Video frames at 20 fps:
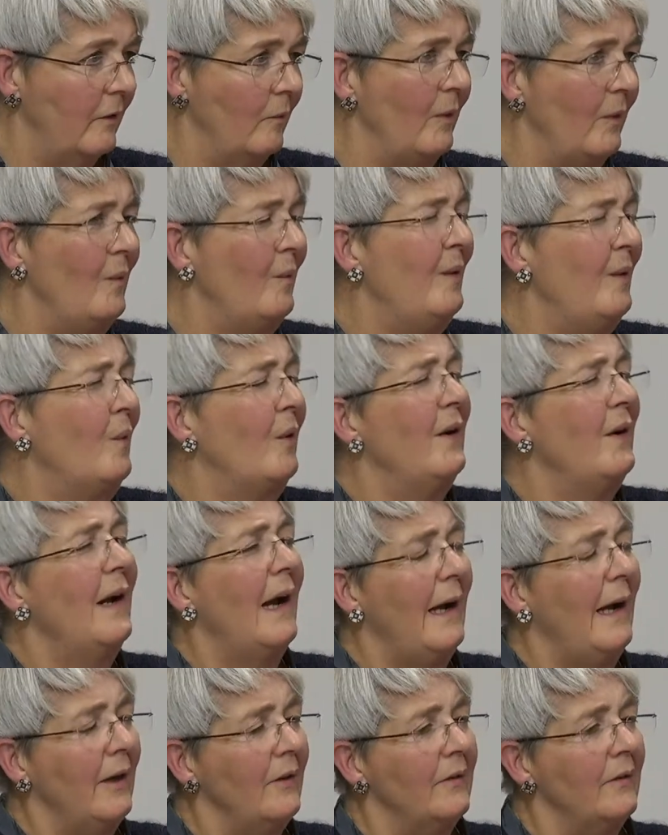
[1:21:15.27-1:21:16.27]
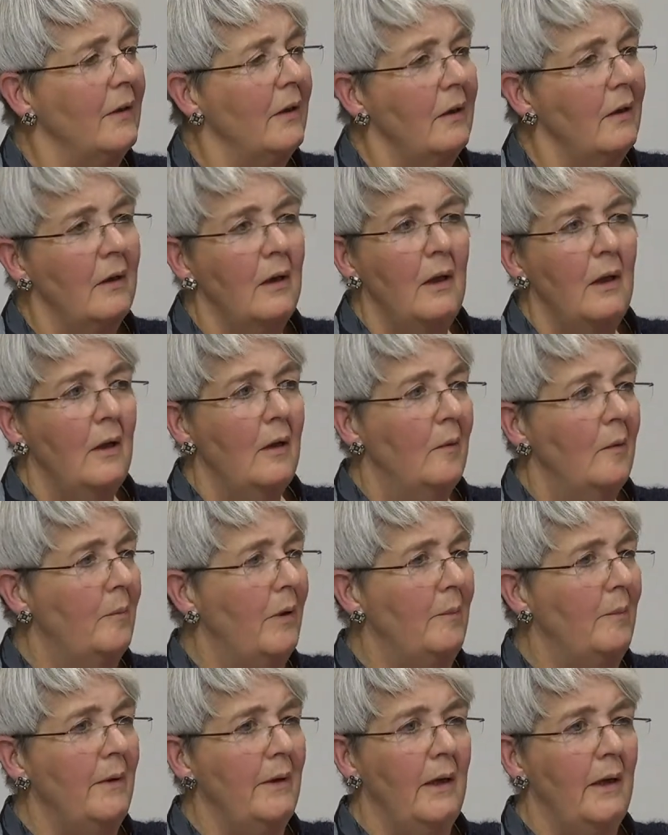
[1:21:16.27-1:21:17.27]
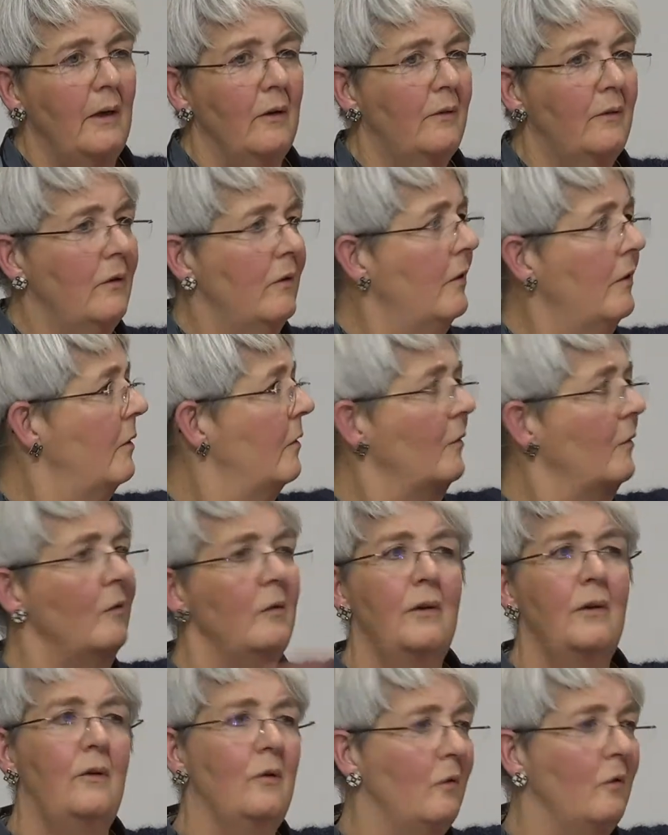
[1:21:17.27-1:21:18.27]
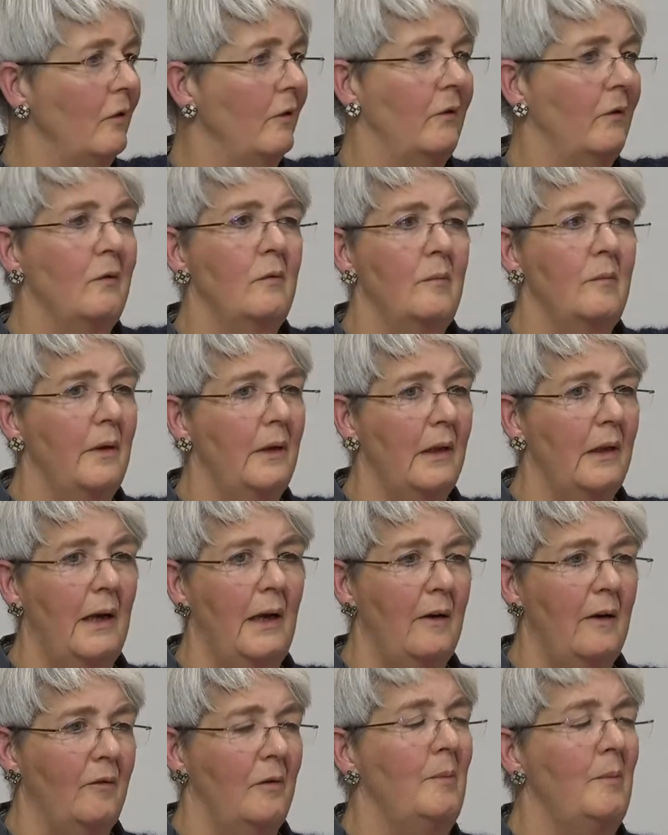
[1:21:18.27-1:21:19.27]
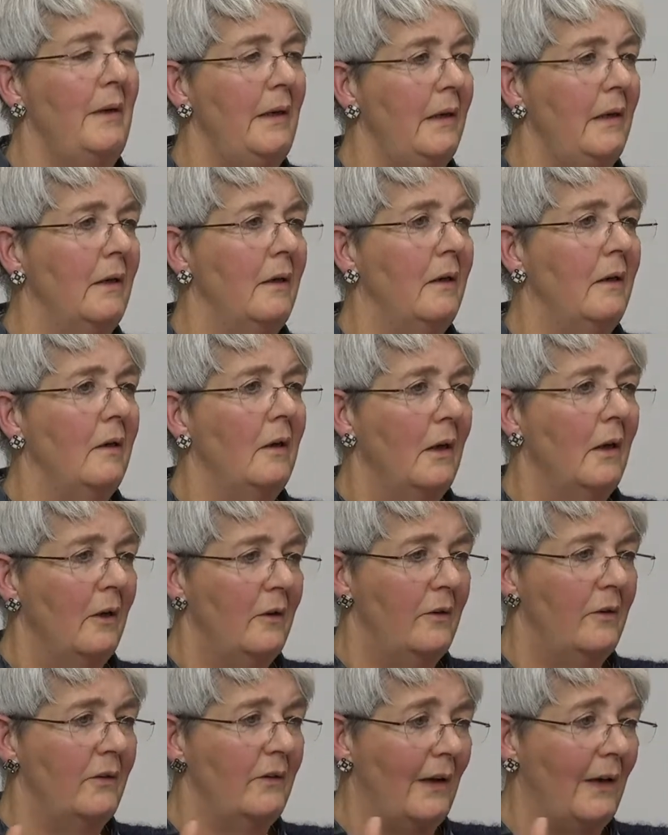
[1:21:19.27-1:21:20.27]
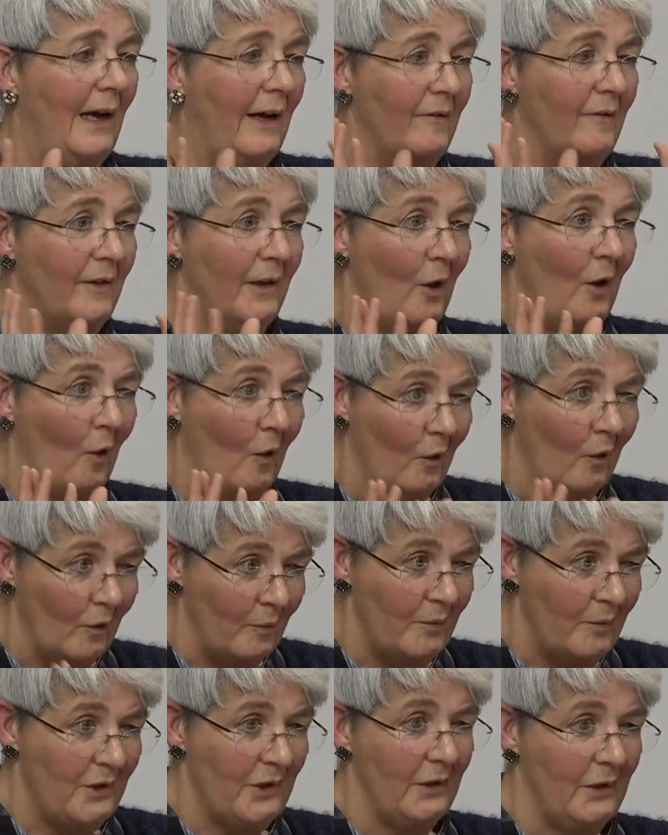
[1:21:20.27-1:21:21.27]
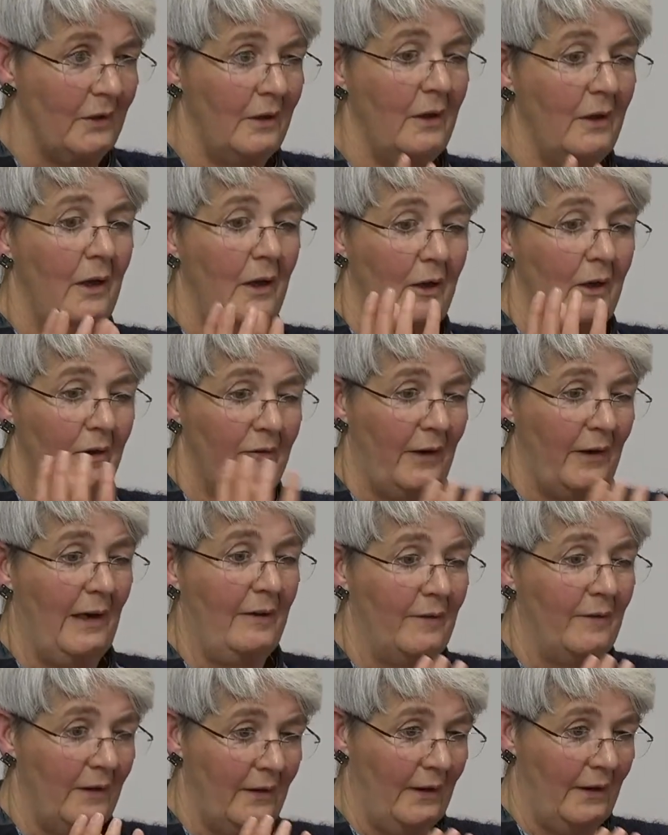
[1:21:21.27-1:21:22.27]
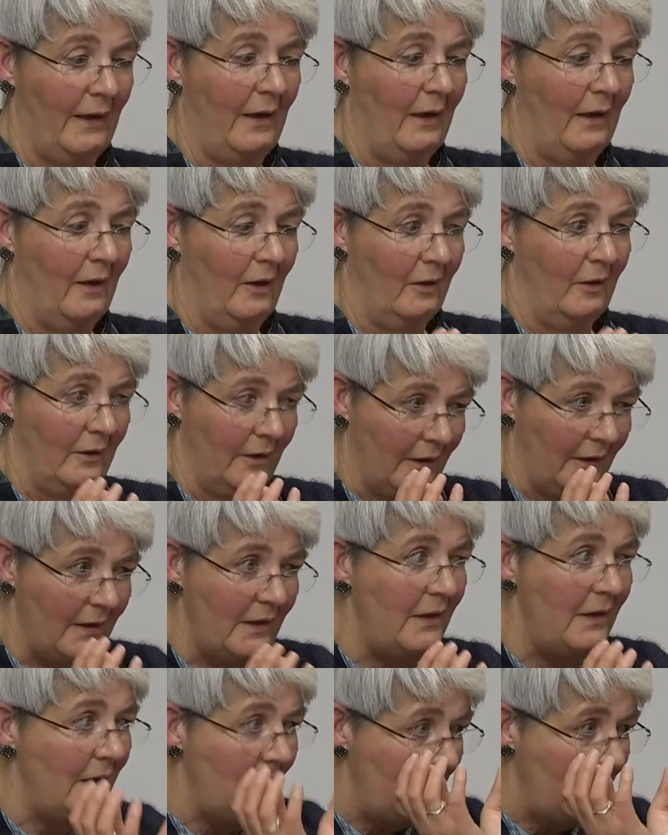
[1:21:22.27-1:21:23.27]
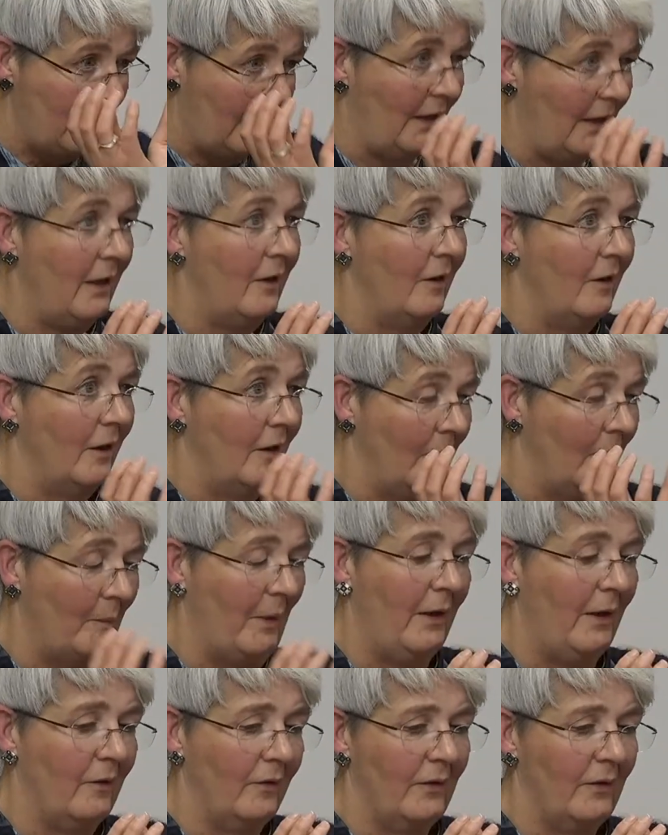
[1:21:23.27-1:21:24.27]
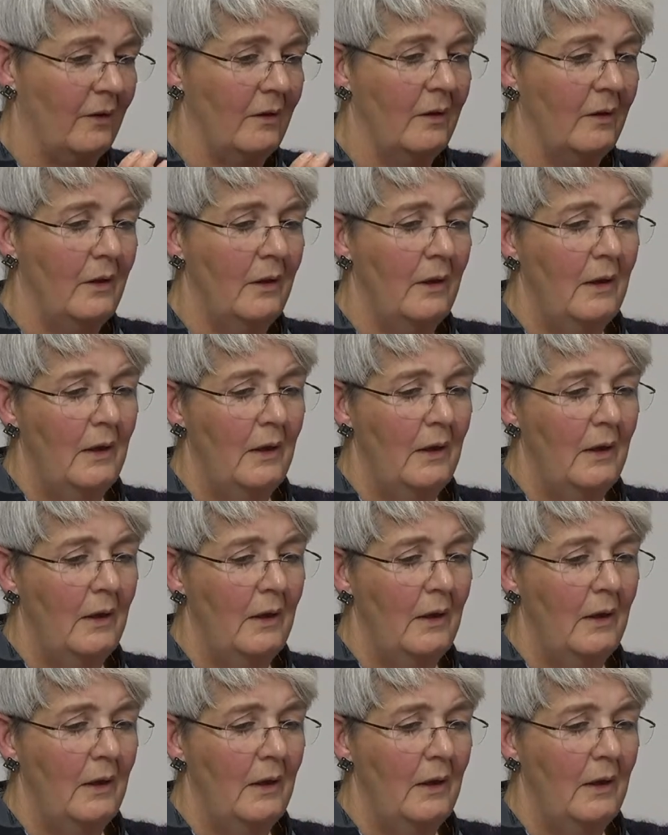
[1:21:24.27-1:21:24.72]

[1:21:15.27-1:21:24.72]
we weren't asking public health to throw the doors open and let everybody in, just have the option of having that key caring person.